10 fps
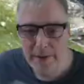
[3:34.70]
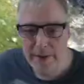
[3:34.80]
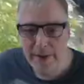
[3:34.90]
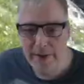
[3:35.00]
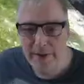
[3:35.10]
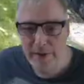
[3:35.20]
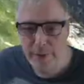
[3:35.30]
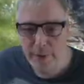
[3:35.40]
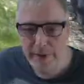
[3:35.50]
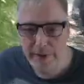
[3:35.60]
It's a
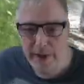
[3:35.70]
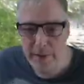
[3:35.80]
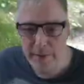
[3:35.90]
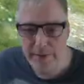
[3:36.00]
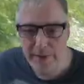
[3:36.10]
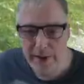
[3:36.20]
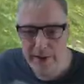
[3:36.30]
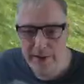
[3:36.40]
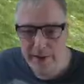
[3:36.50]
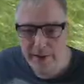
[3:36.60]
Supremacy game, obviously.
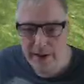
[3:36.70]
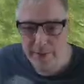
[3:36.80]
Tiger, I'm